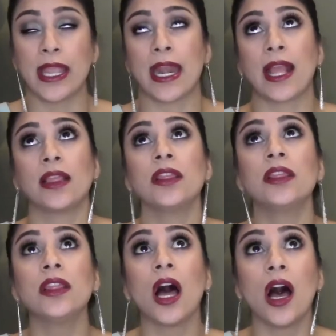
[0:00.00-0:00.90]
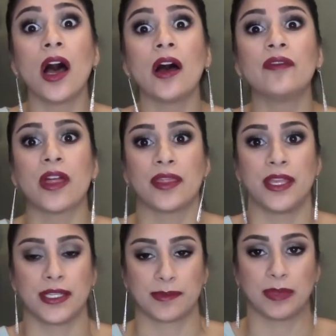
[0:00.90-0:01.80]
and I love
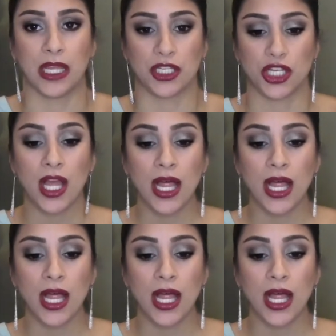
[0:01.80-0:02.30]
this blush.